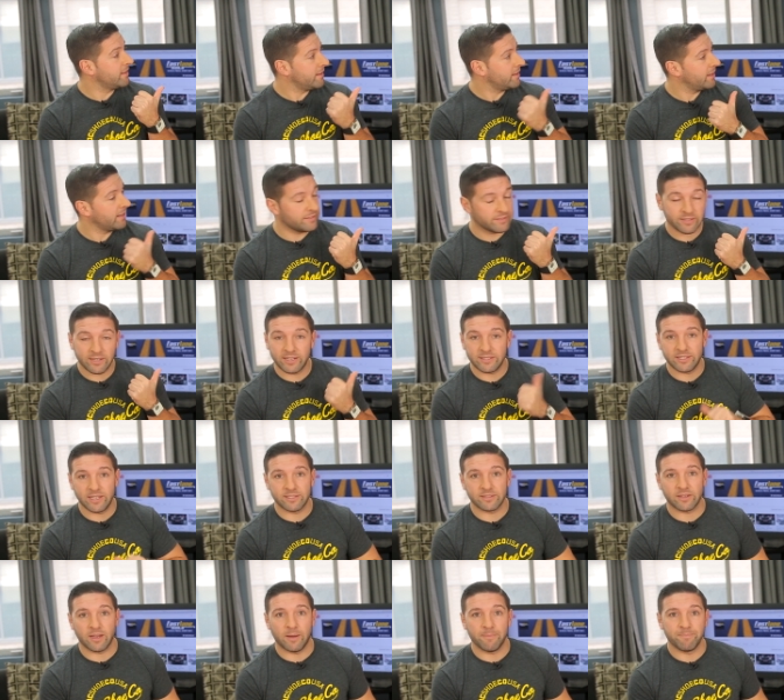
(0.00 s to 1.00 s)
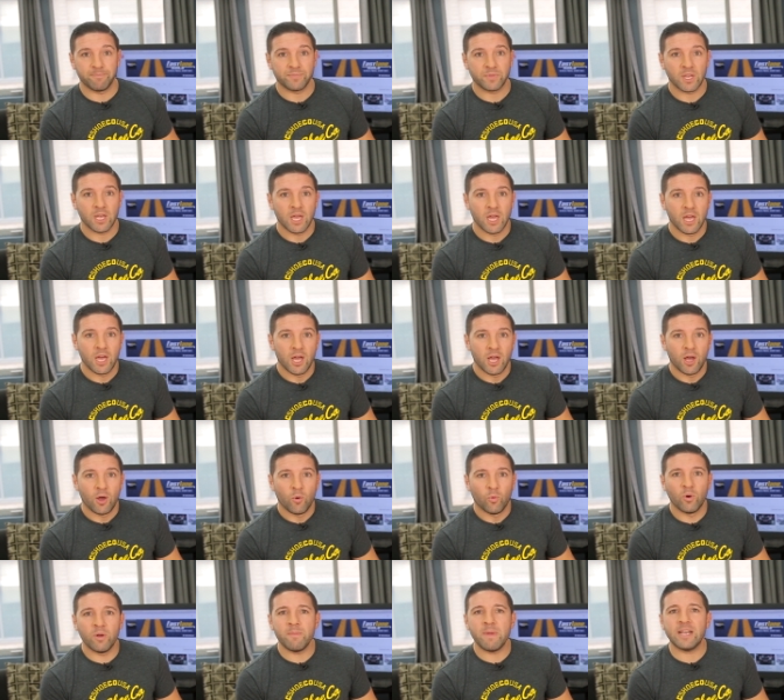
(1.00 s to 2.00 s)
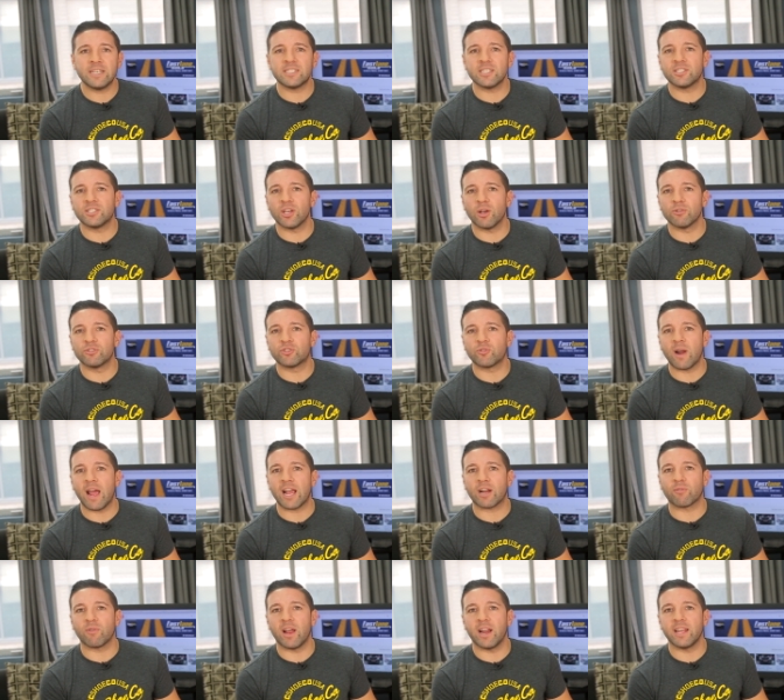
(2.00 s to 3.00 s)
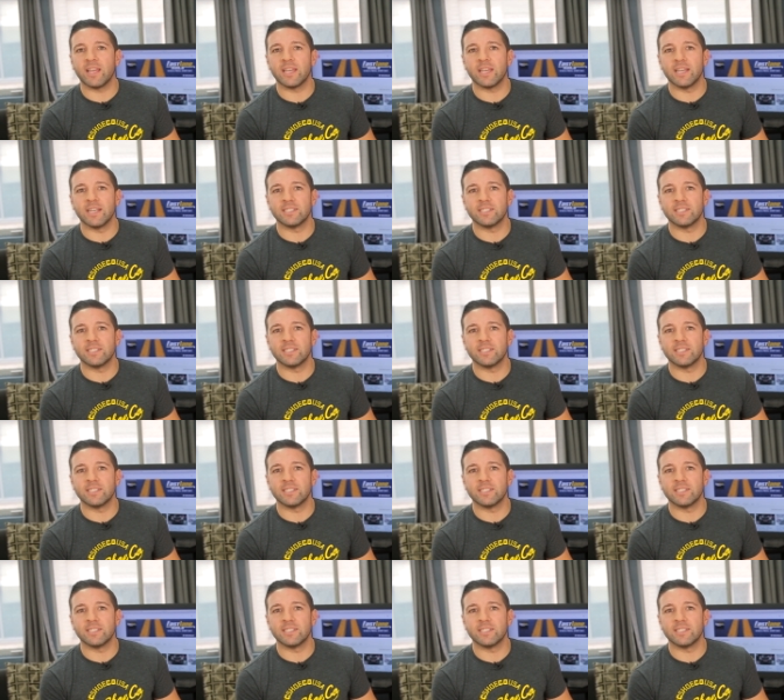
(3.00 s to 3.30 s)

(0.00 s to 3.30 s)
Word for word: it. That's a nice S cup. What makes it so track ready